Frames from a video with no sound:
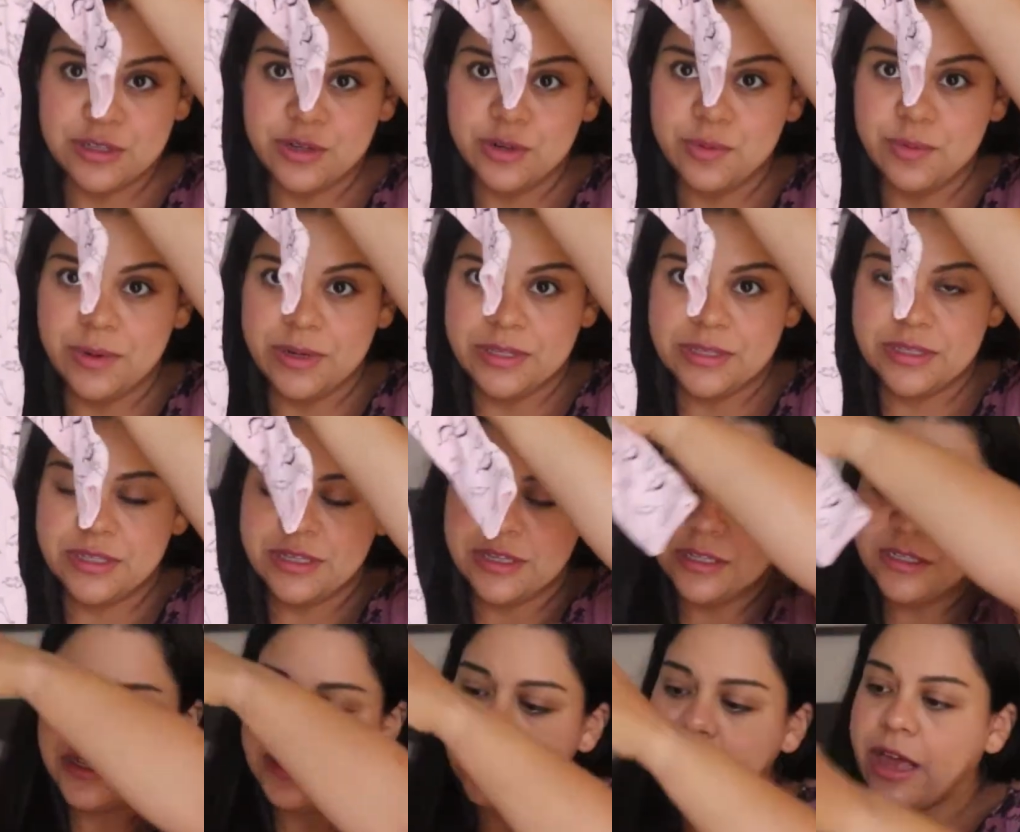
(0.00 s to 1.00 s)
little
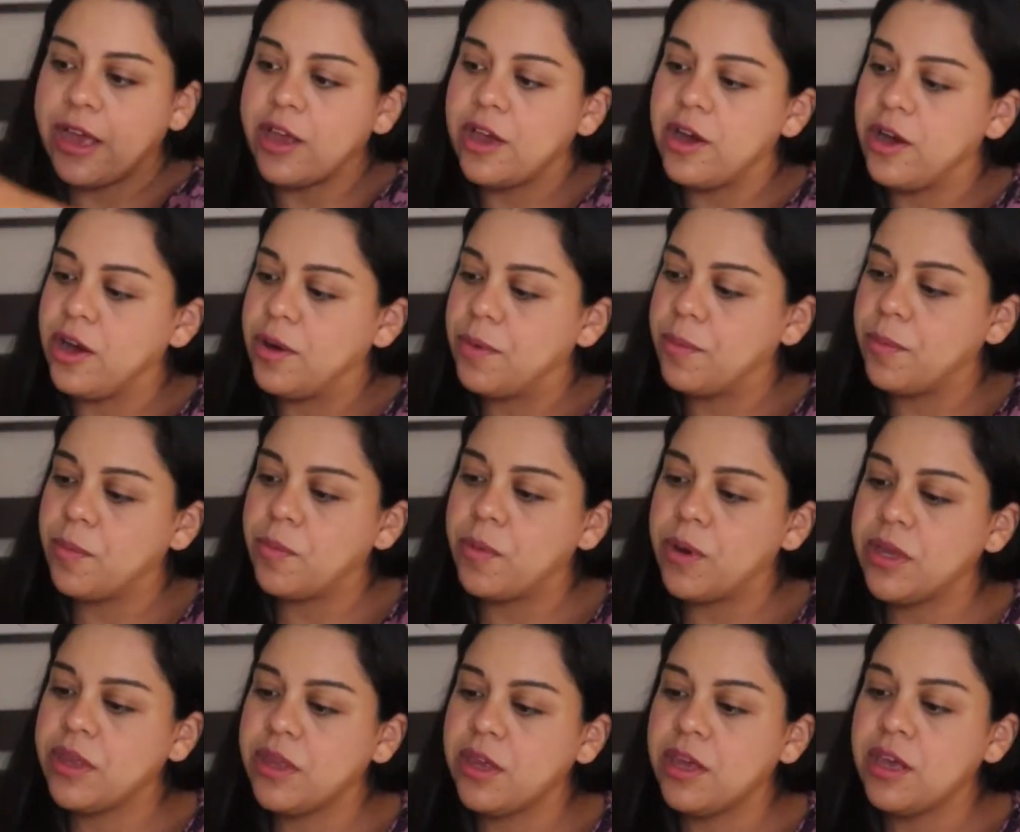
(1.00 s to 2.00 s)
onesies that come
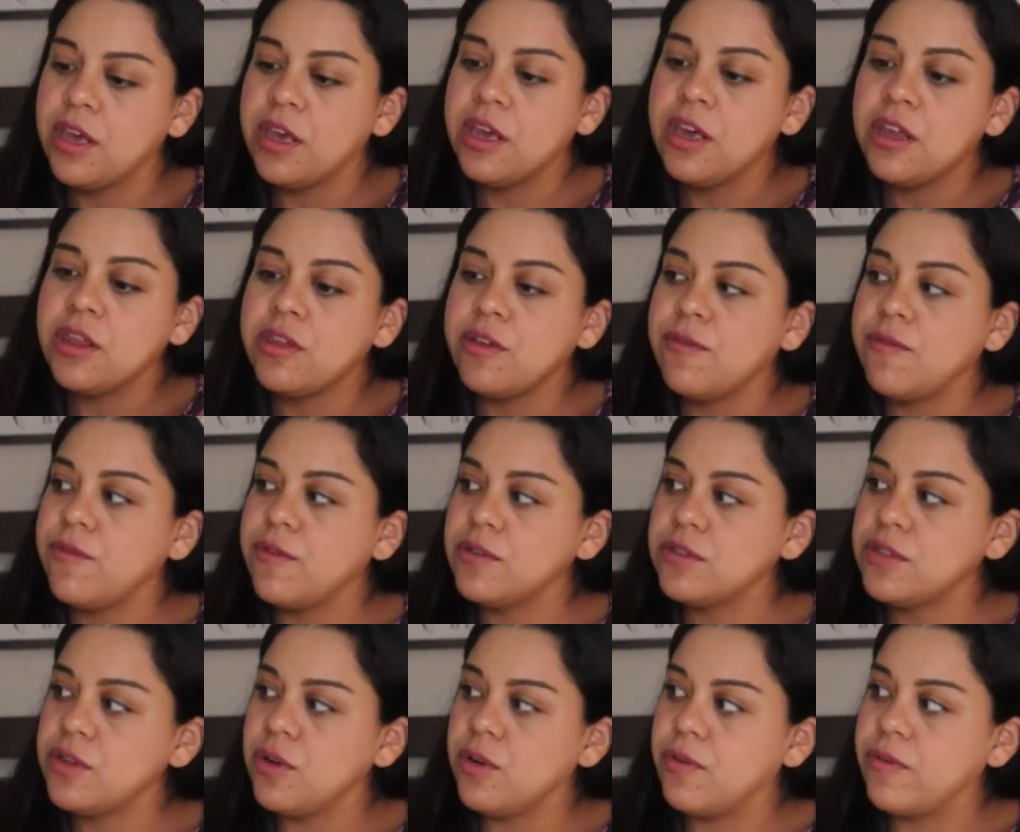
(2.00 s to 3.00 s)
with the
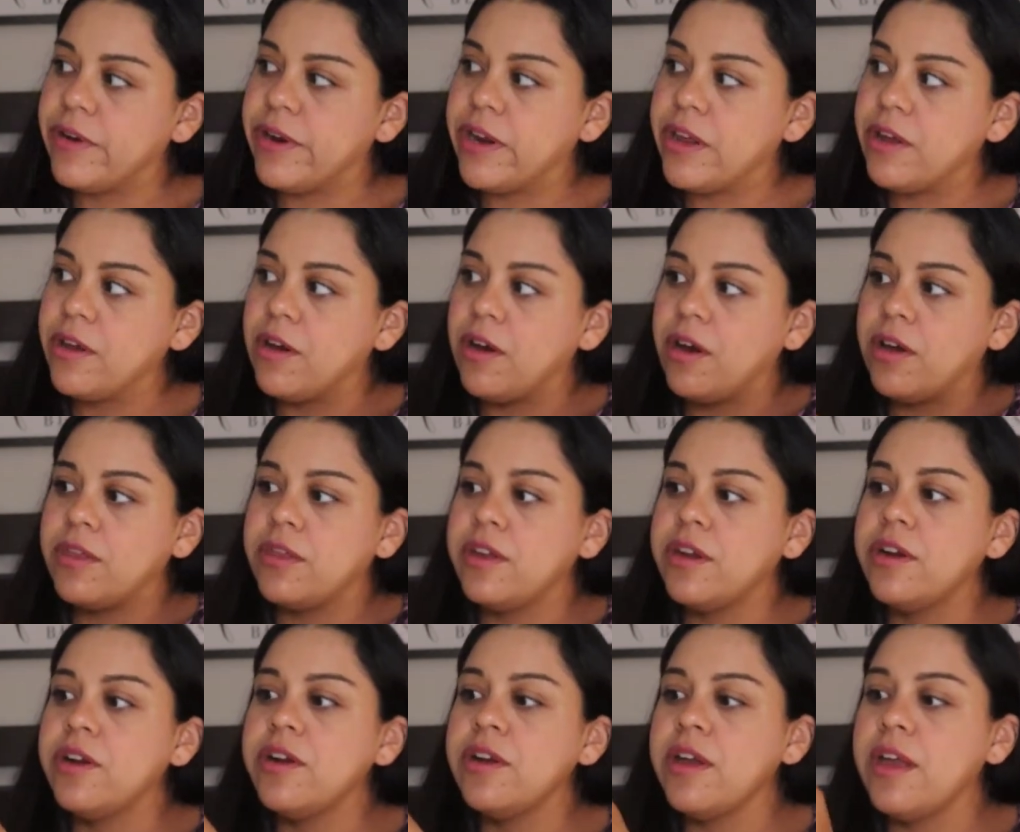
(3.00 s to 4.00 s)
foot already on
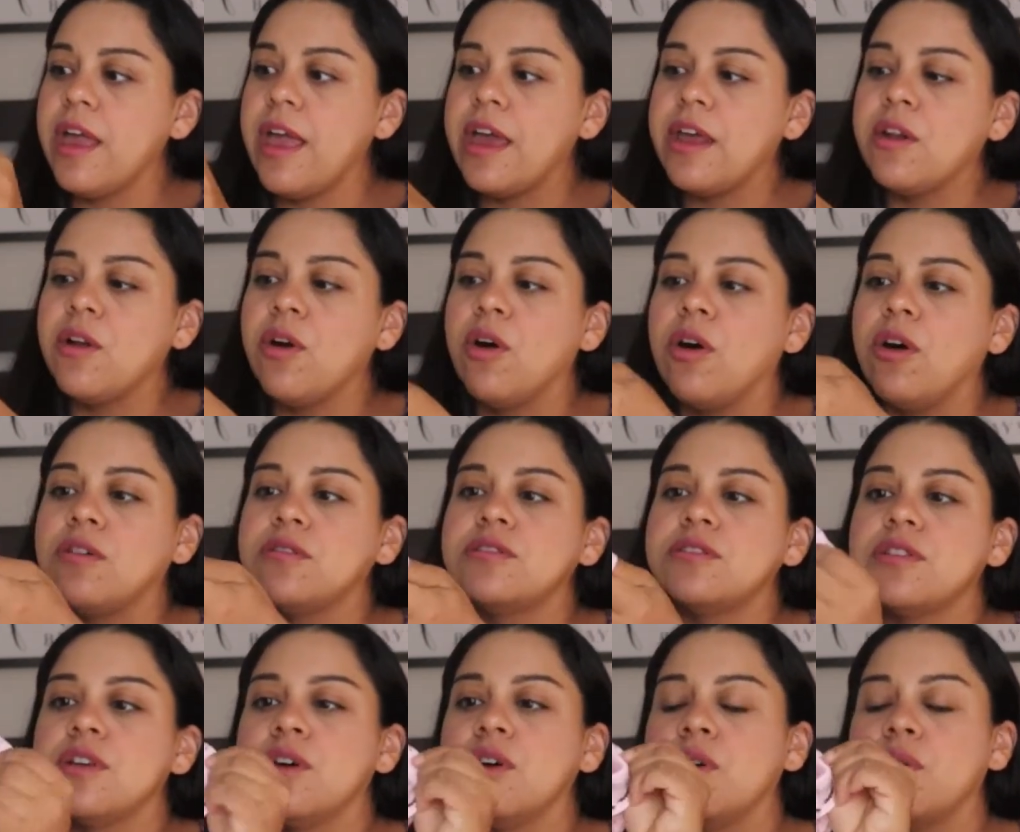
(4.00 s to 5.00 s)
there, and
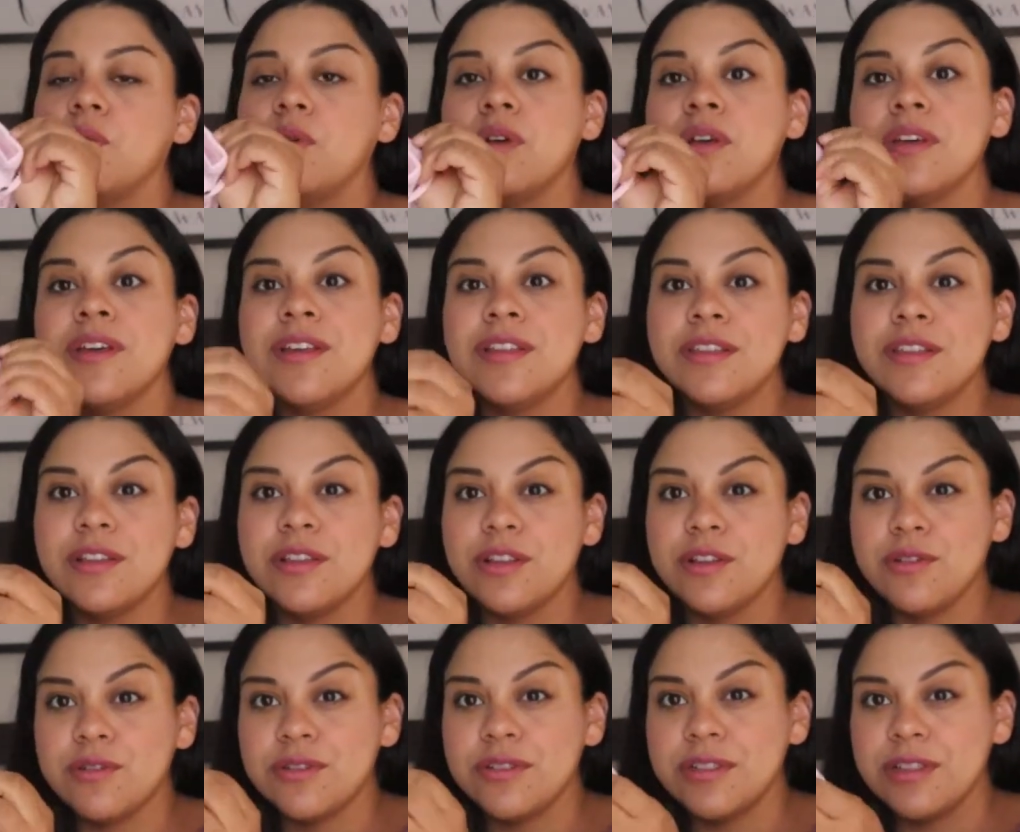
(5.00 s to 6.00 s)
also the
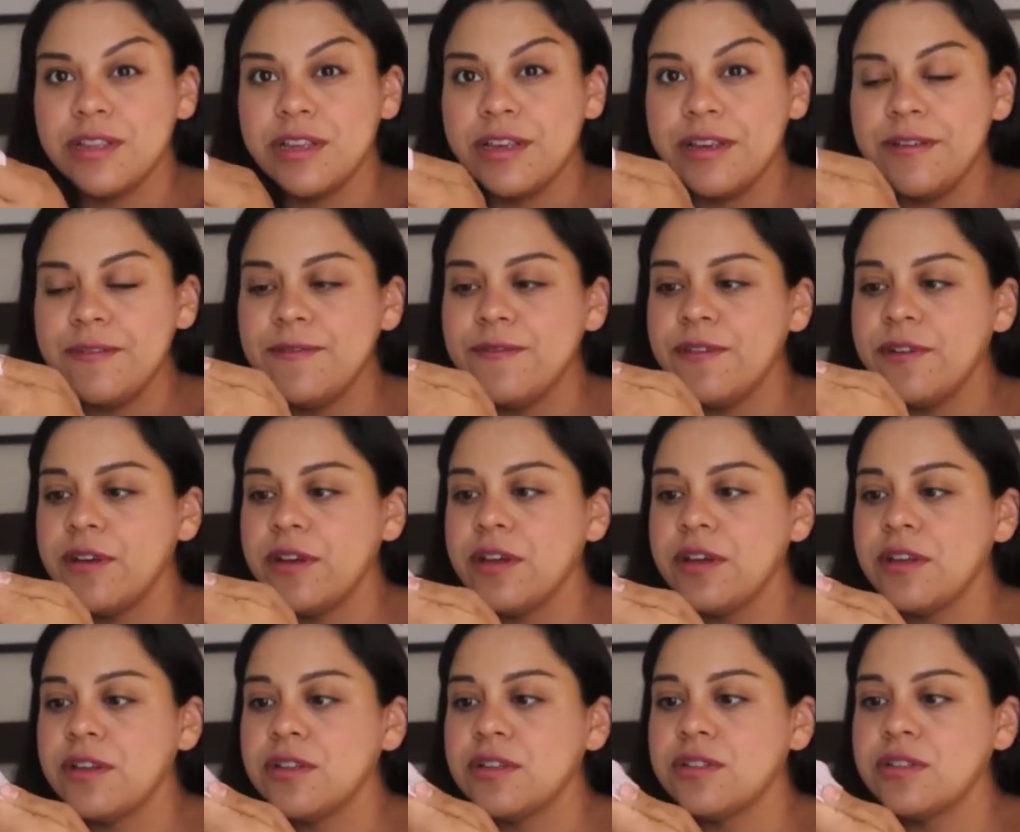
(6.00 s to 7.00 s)
little sleeve.
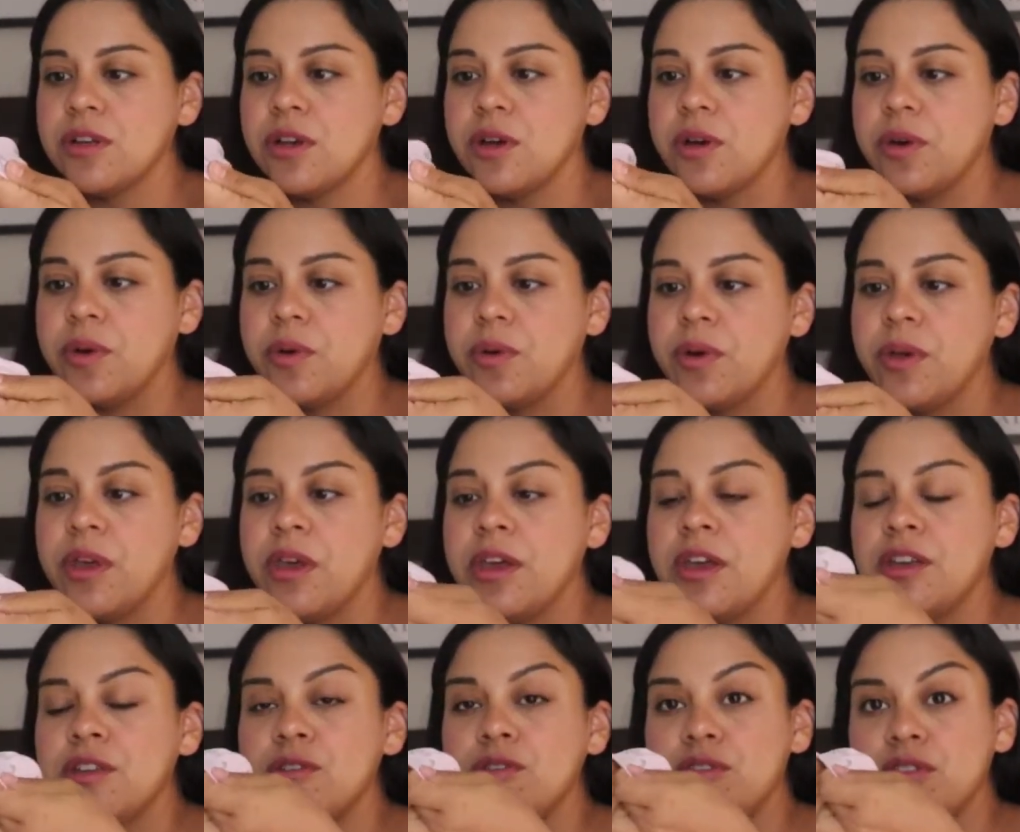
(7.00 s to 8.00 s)
So
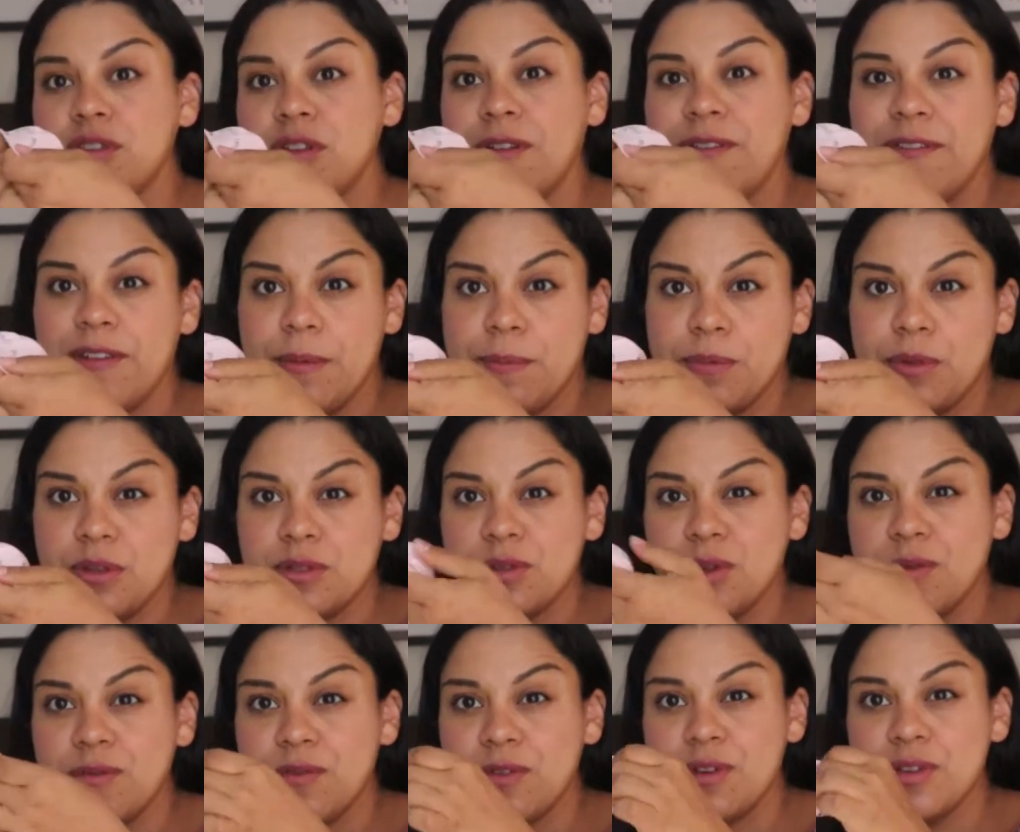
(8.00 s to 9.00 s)
you just flip this
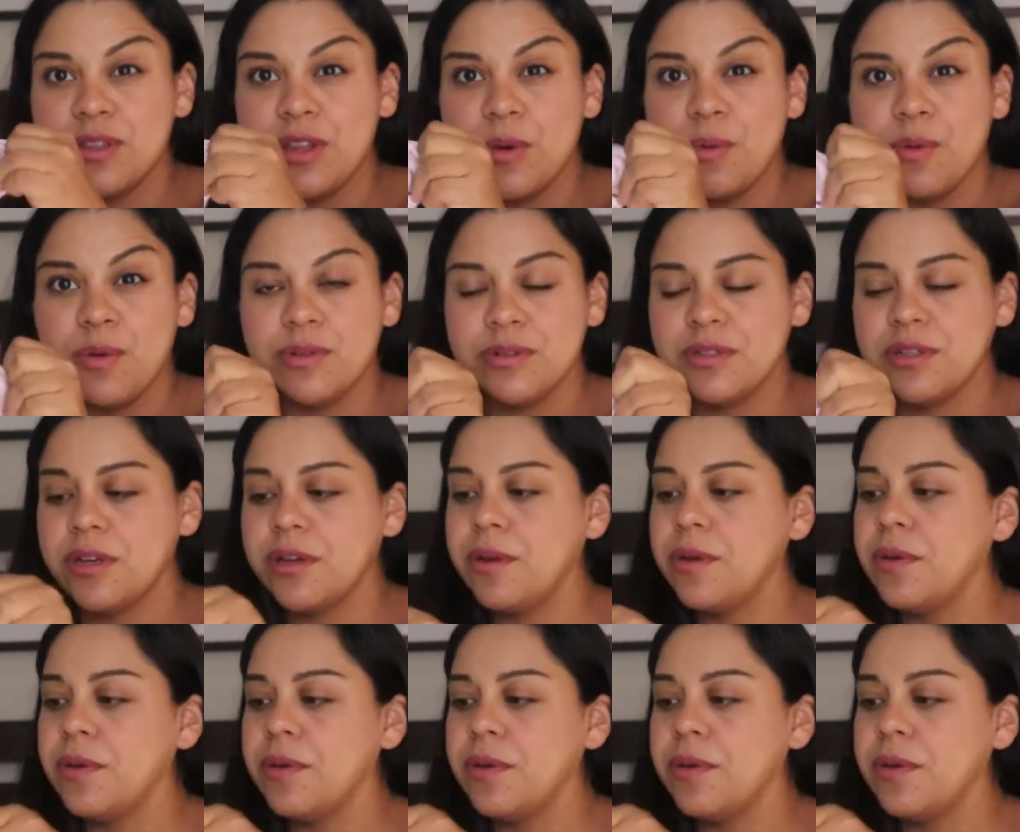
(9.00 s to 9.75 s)
over and they won't